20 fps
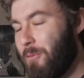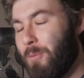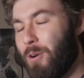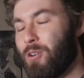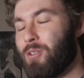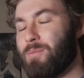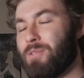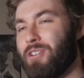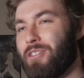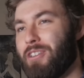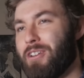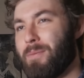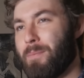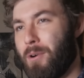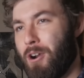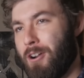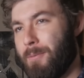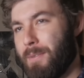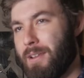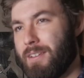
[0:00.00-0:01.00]
Welcome to the
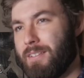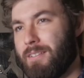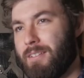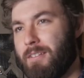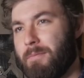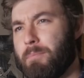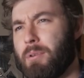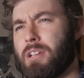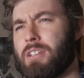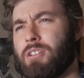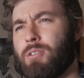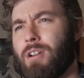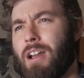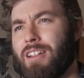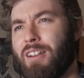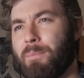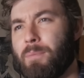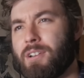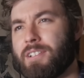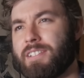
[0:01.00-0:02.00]
department. But you got
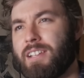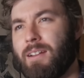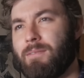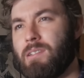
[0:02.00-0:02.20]
your books and